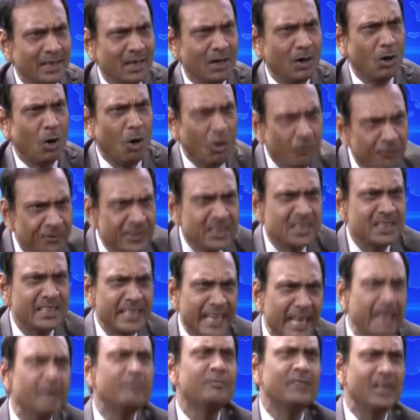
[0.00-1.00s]
office
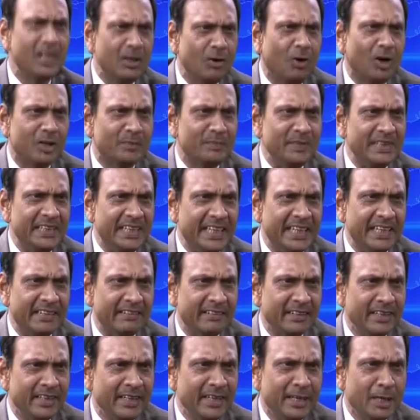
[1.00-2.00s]
name will not be there.
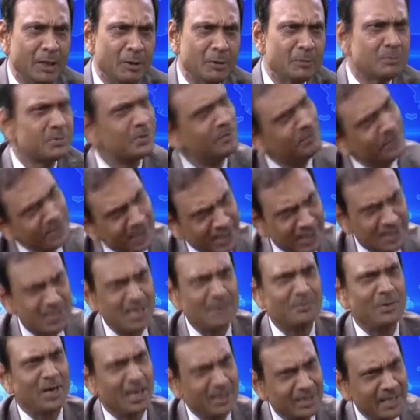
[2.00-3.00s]
So with
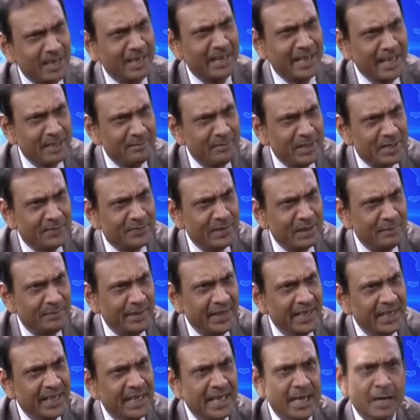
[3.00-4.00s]
some other name it will
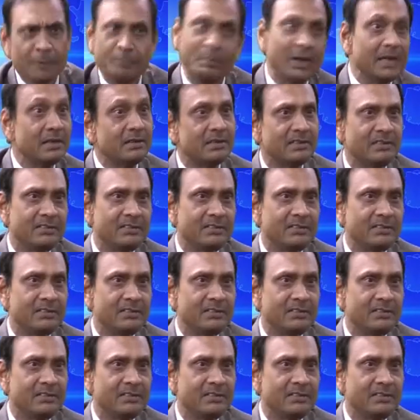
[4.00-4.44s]
be. But